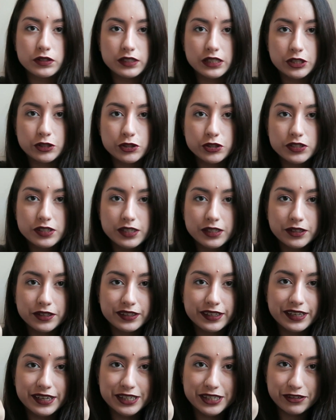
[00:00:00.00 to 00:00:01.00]
citrusy
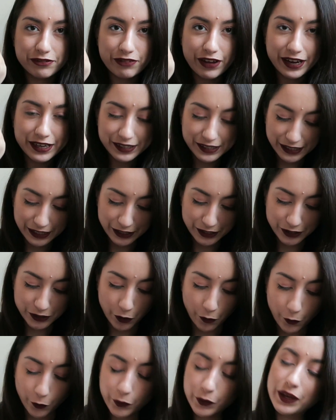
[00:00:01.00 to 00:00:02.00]
look at his face he's
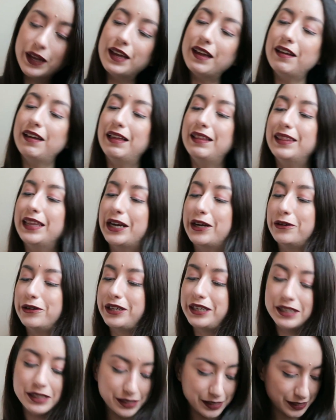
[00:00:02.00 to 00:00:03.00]
so
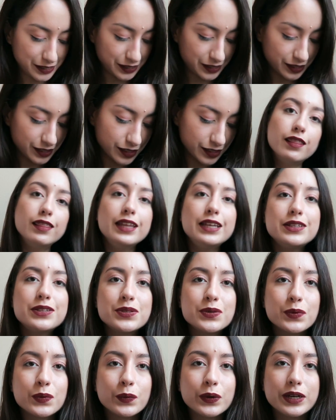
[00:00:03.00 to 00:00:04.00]
hilarious
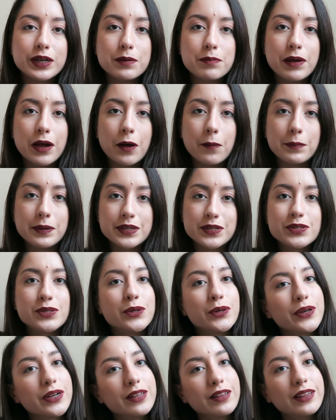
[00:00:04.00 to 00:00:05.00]
let's read about
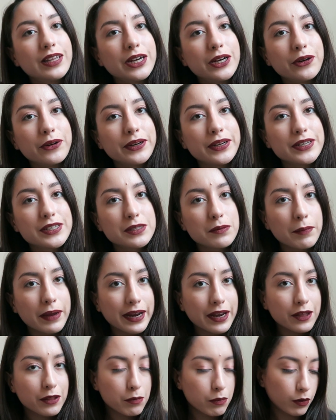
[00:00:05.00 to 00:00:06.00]
mr hilarious bath